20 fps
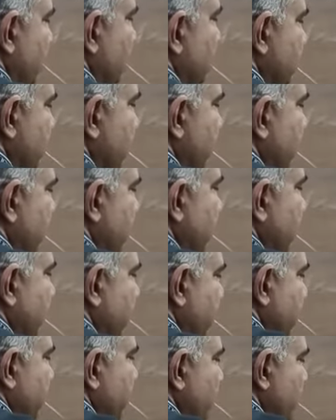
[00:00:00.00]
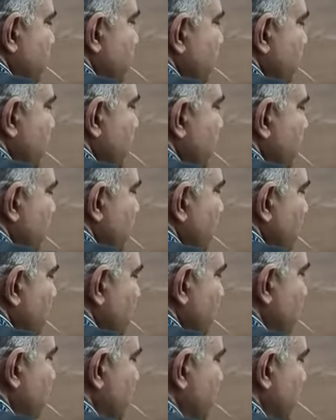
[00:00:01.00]
sunlight happens to in a room
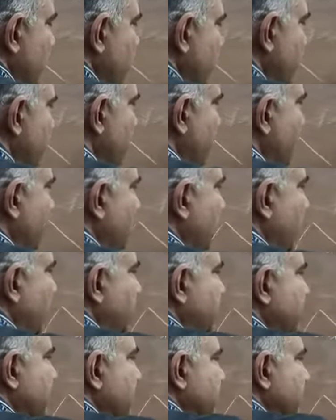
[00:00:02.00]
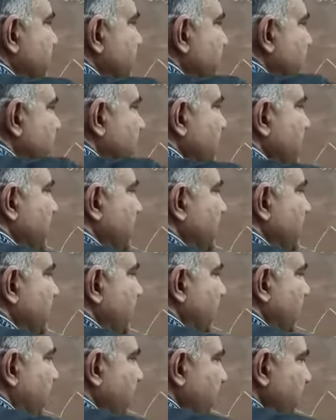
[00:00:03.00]
through some window, etc.,
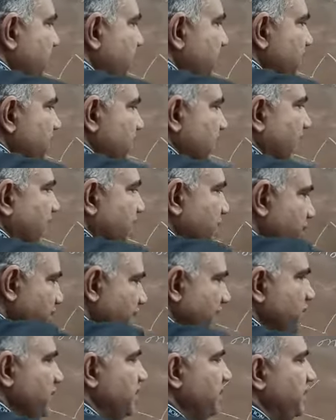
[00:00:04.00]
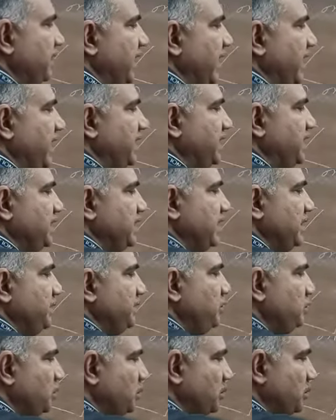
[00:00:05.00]
and in that beam of light, if
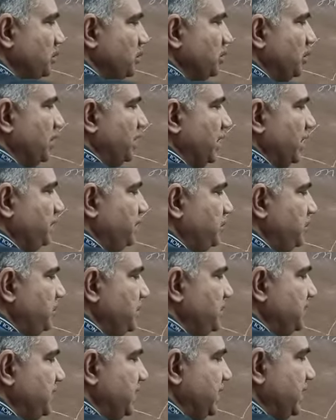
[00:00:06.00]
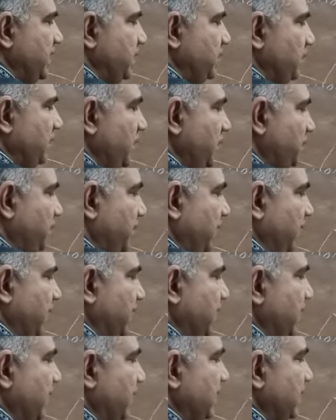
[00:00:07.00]
you carefully see, you will
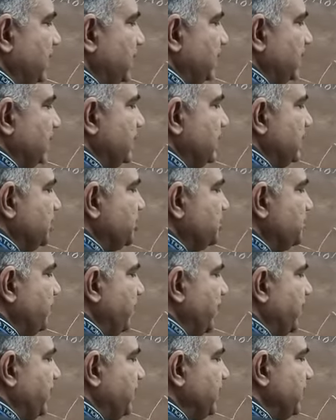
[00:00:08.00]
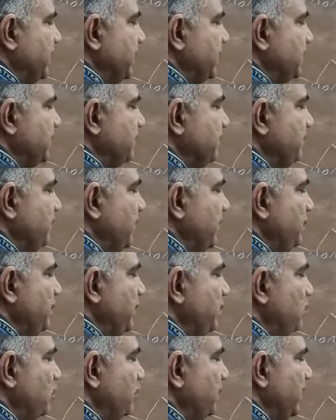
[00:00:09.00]
find the dust particles will be
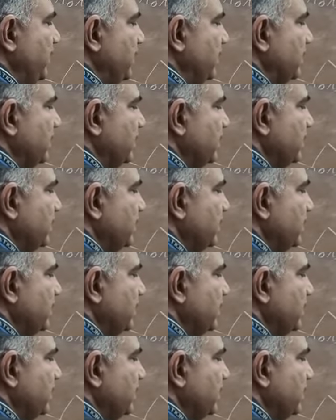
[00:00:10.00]
moving